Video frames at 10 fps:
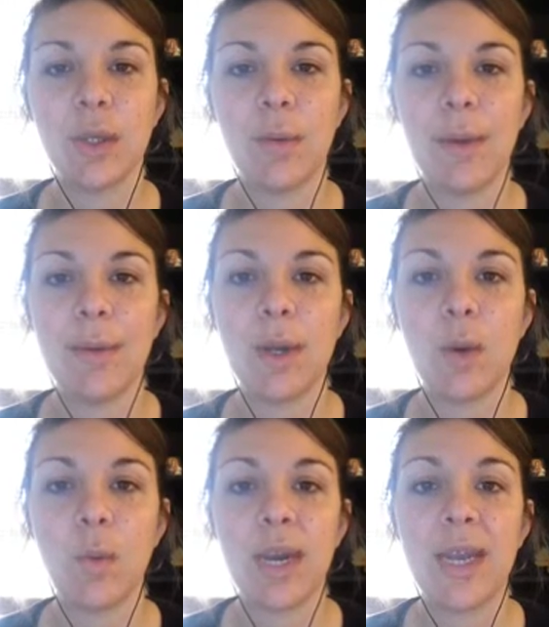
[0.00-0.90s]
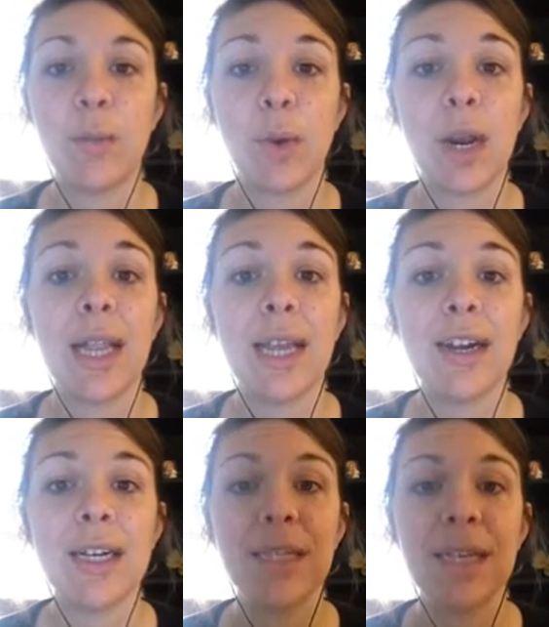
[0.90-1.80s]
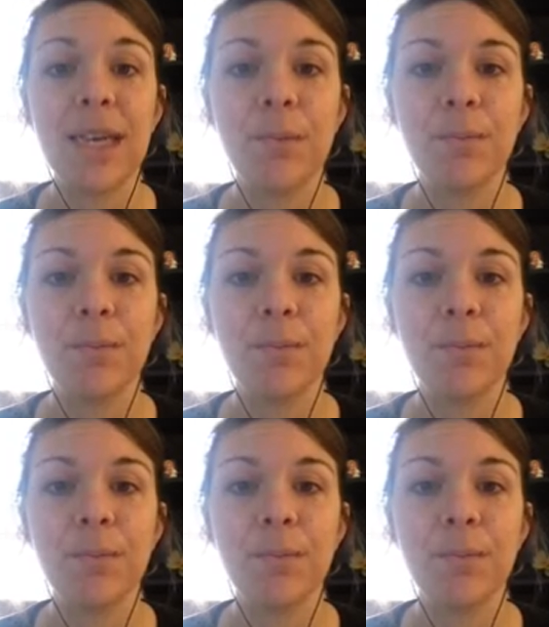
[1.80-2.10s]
So maybe you're wanting more clarity,